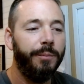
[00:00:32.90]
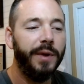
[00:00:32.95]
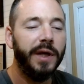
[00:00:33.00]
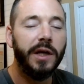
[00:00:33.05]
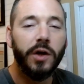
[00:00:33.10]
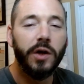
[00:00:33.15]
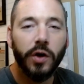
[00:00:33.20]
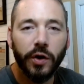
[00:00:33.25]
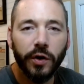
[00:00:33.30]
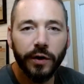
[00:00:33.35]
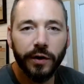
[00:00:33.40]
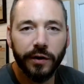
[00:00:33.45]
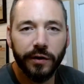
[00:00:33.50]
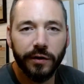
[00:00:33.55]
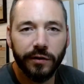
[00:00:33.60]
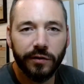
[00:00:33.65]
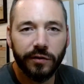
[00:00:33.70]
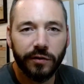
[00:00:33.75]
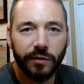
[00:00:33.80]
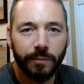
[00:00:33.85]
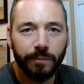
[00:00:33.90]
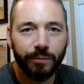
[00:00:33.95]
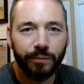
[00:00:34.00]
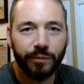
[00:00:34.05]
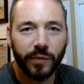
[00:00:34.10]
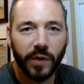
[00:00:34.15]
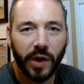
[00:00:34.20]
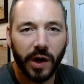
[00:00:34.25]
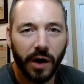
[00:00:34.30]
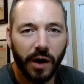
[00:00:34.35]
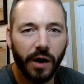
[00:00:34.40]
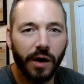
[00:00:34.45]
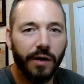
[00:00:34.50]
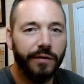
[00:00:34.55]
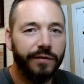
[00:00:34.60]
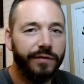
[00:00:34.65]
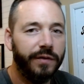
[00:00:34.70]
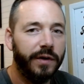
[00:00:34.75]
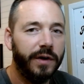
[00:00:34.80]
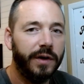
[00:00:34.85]
because
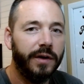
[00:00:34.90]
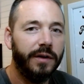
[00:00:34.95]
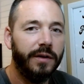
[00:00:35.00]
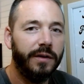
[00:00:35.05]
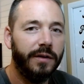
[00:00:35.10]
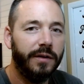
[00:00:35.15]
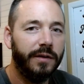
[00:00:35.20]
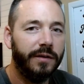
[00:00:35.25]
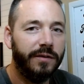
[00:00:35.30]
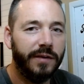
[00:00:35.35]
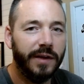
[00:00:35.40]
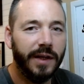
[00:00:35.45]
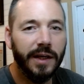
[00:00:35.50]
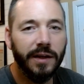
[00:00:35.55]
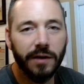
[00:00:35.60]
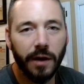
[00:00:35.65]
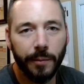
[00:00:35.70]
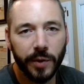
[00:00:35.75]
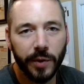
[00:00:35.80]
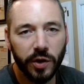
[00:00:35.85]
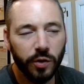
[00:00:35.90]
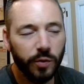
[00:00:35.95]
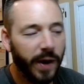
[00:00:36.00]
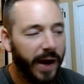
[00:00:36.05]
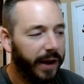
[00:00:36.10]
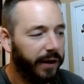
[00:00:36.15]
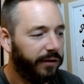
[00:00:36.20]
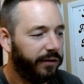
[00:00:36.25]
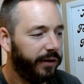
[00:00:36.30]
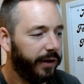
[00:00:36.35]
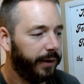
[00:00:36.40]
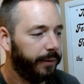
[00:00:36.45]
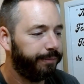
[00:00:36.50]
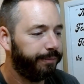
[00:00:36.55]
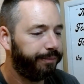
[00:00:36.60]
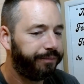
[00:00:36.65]
of D W A C.